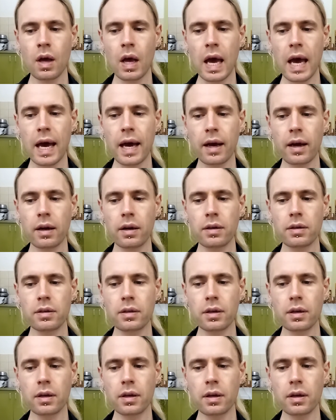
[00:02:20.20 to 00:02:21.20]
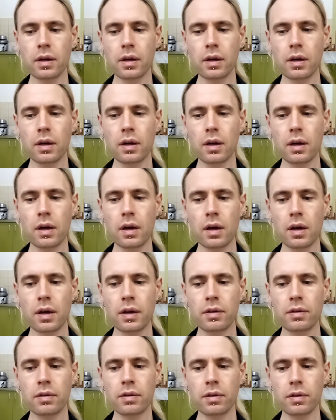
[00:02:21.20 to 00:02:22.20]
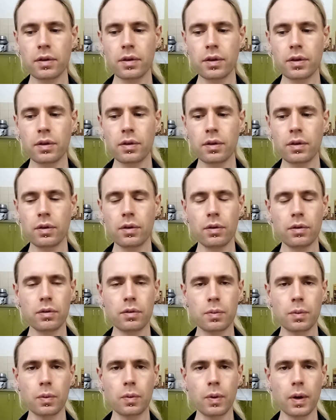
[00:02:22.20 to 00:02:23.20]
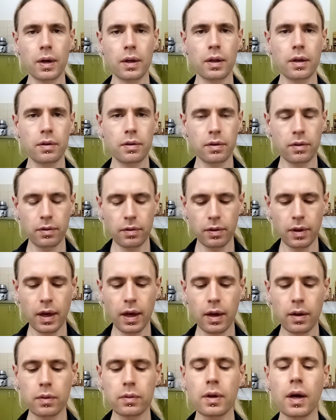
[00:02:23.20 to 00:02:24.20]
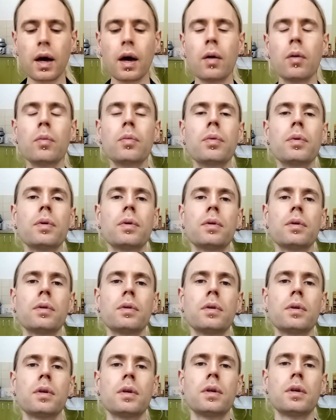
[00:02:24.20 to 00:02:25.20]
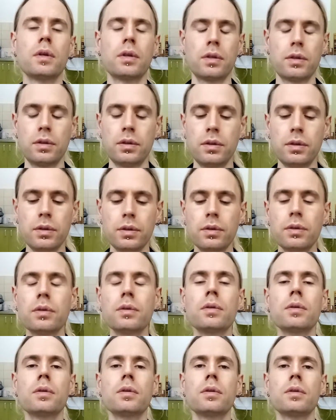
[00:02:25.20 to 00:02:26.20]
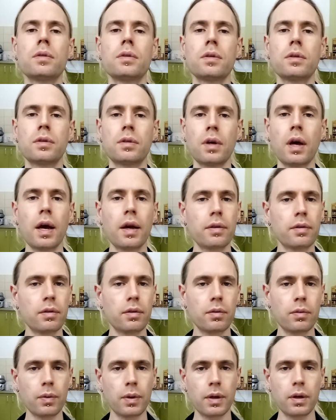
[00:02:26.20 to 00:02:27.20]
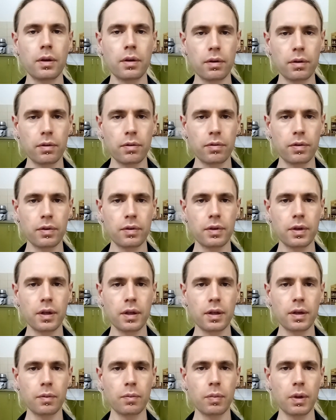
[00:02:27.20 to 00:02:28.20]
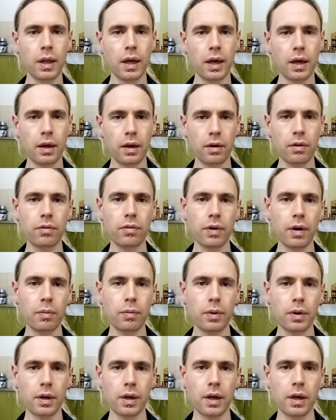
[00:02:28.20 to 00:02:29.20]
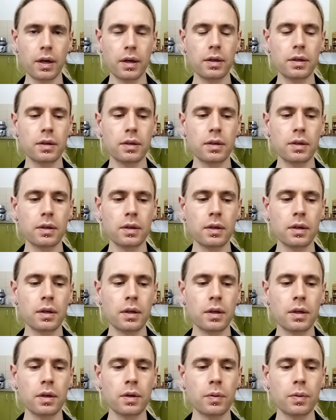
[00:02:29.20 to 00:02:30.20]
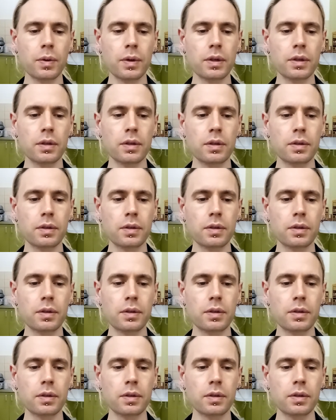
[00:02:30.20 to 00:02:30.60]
and it's not usable unless it's scaled up to the sizes we can physically play and fabricate with.